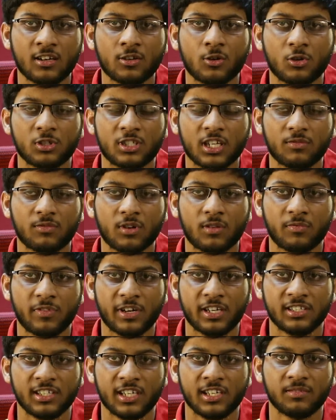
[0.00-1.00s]
her coaching from
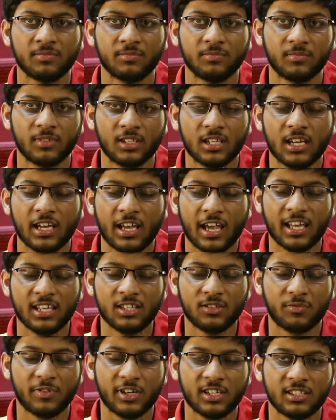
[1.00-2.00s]
FIITJEE.
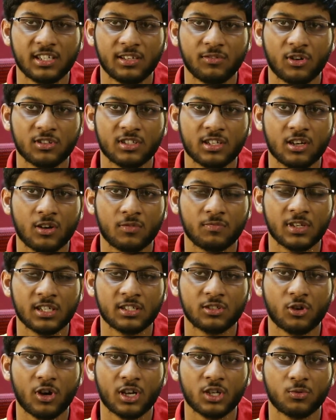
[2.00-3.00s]
Hence, FIITJEE was an
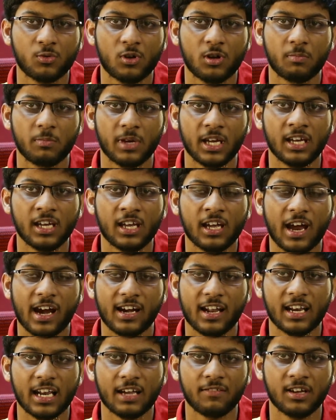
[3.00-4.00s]
obvious choice for me,
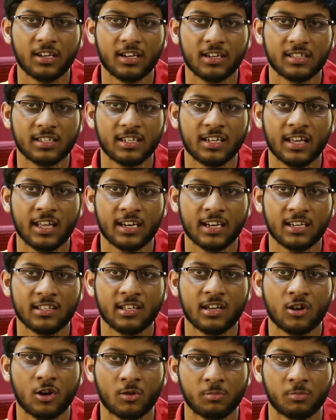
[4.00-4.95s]
and I never considered any other